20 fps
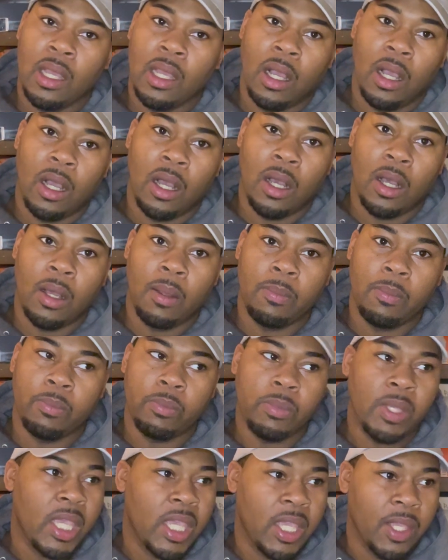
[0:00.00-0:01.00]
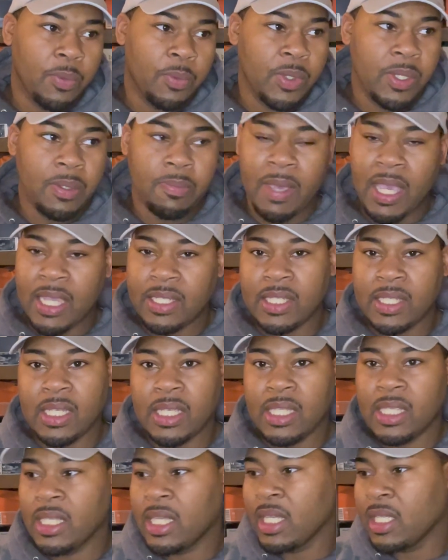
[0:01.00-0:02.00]
and we
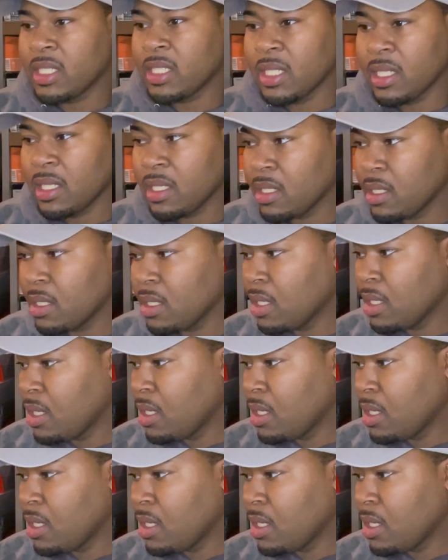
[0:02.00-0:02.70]
basically get to